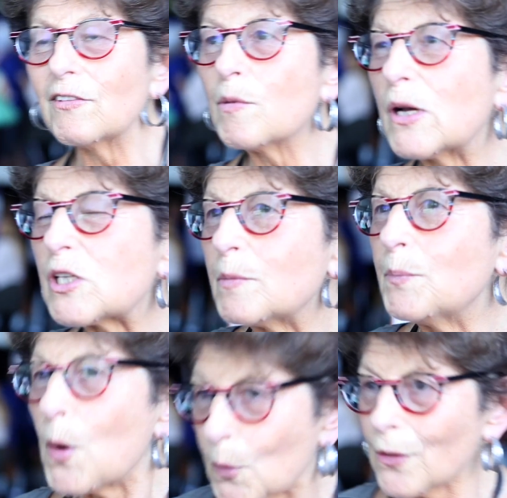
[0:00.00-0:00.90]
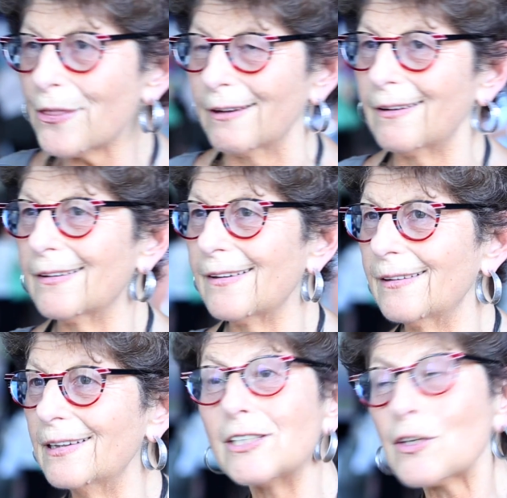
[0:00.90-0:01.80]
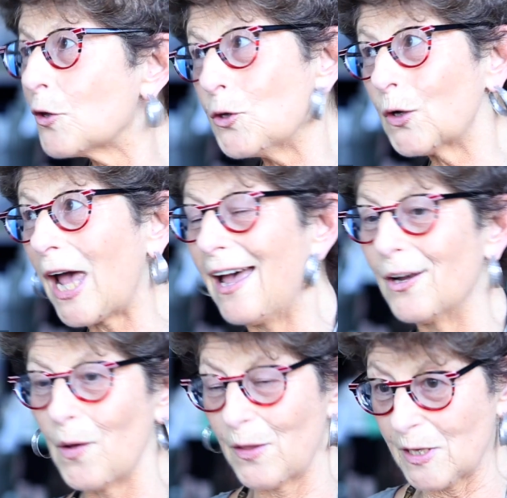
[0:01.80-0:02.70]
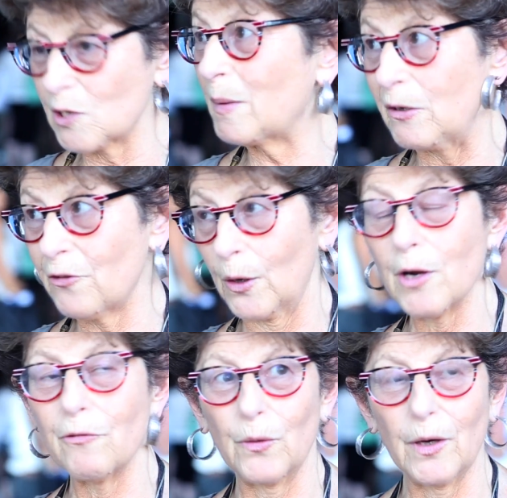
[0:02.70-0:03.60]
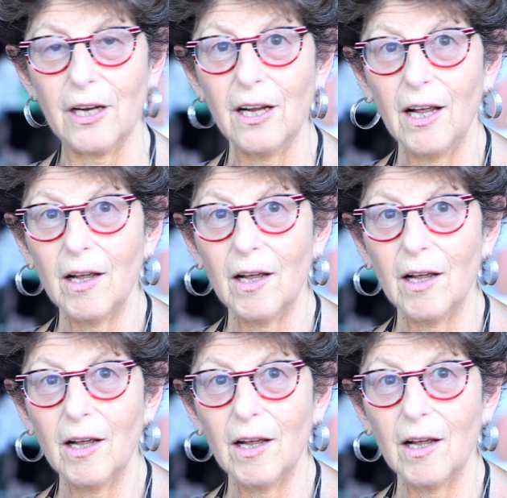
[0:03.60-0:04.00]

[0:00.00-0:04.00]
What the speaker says: think the most important thing, at least in the UK, where this has been very, very